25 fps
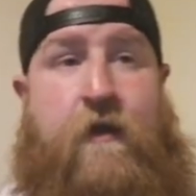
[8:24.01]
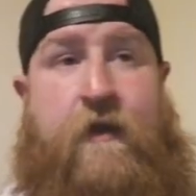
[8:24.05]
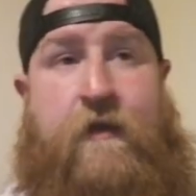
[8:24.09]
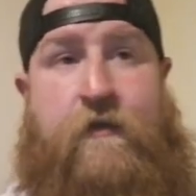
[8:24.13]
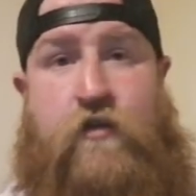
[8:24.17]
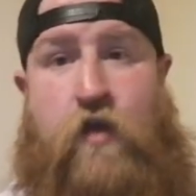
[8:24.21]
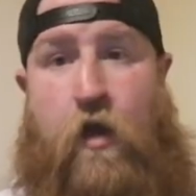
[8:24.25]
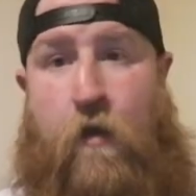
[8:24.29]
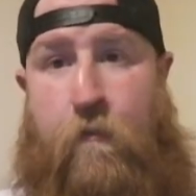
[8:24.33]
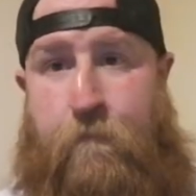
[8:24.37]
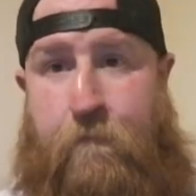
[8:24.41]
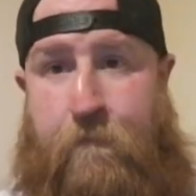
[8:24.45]

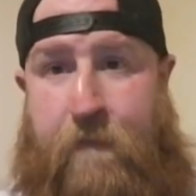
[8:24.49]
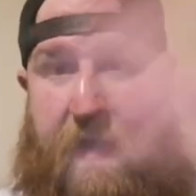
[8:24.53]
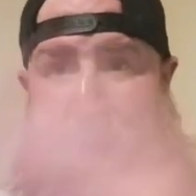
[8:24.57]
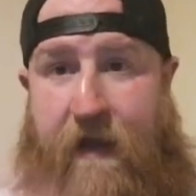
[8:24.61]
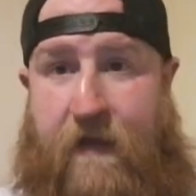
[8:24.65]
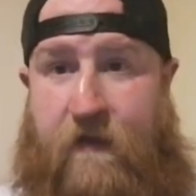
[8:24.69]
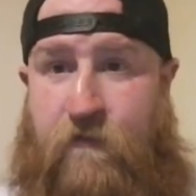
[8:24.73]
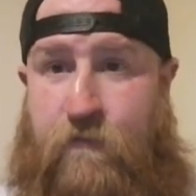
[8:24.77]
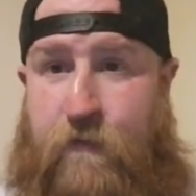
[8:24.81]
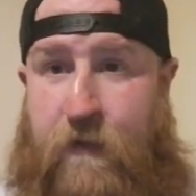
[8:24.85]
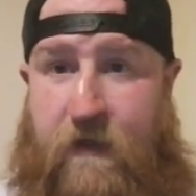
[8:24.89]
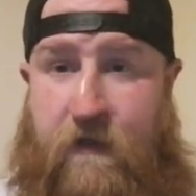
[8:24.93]
He's gone
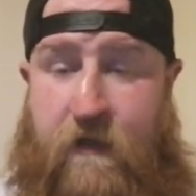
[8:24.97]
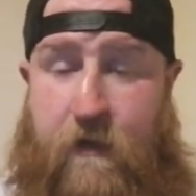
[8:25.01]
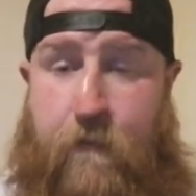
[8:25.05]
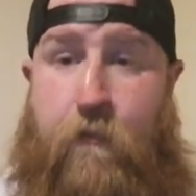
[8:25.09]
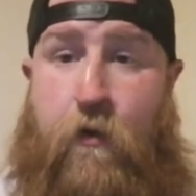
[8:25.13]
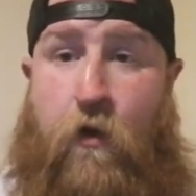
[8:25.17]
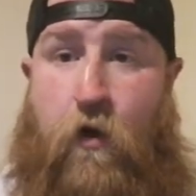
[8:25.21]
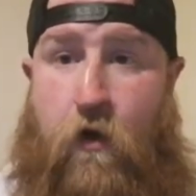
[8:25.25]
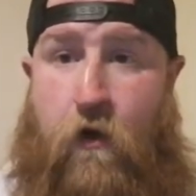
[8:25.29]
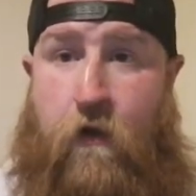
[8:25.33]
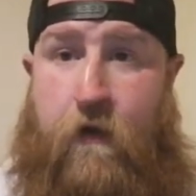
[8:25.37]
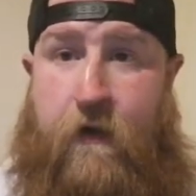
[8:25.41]
back. He's been
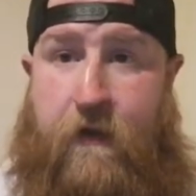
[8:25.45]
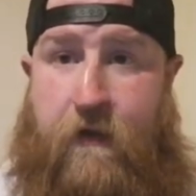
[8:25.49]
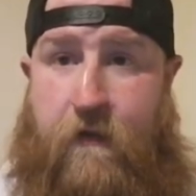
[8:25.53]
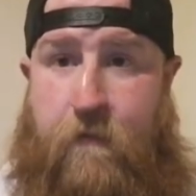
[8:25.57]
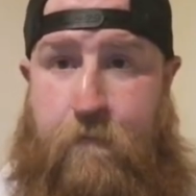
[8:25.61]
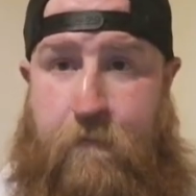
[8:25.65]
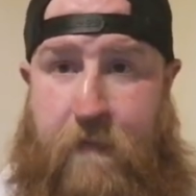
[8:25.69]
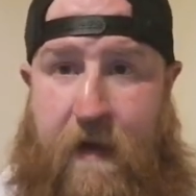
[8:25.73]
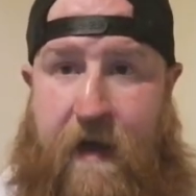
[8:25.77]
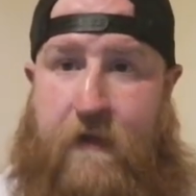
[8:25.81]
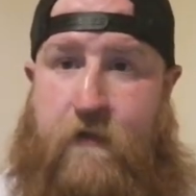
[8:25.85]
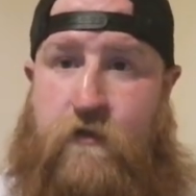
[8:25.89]

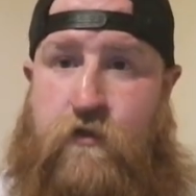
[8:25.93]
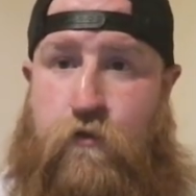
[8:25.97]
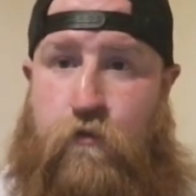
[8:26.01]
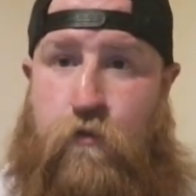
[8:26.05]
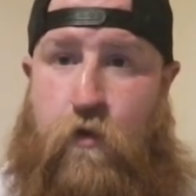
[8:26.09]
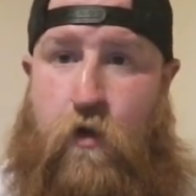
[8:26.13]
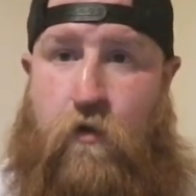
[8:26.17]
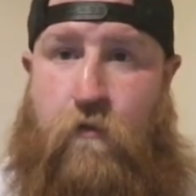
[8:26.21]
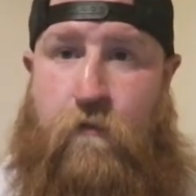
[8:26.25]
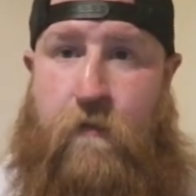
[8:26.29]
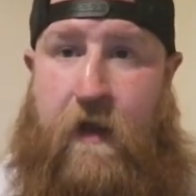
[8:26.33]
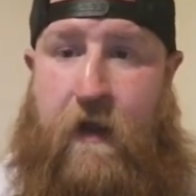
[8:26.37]
deported back to
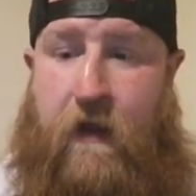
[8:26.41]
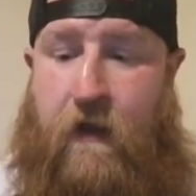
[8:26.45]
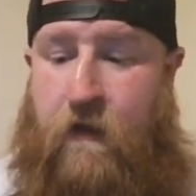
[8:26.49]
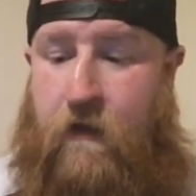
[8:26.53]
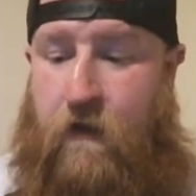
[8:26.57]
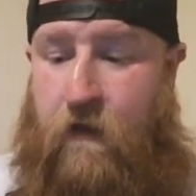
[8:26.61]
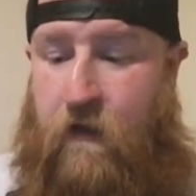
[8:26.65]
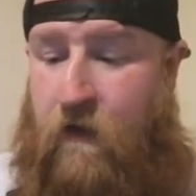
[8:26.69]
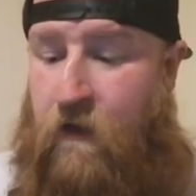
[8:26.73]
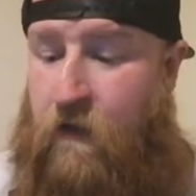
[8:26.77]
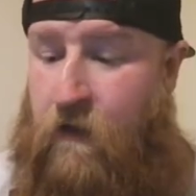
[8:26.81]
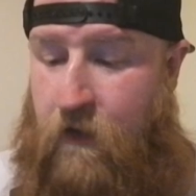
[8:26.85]

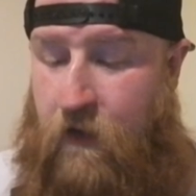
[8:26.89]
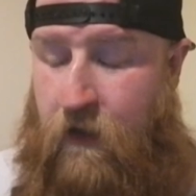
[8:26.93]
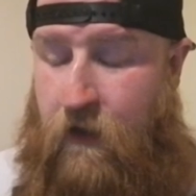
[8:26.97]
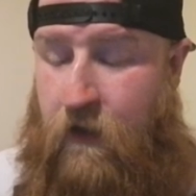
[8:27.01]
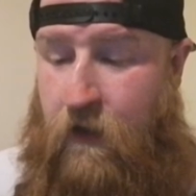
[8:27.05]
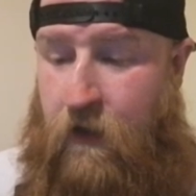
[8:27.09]
Romania.